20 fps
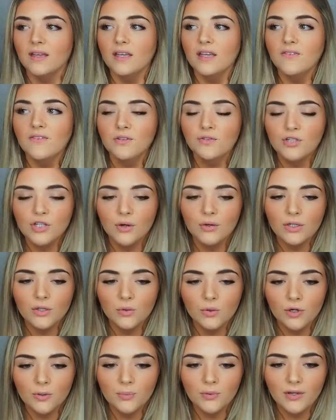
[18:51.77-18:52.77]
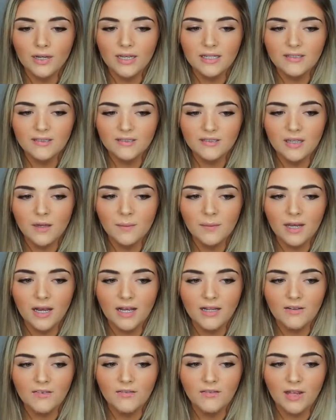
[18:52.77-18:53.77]
if you don't incorporate some
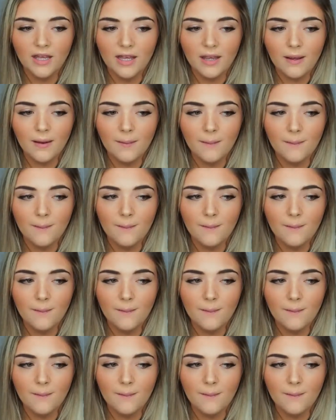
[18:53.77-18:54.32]
kind of like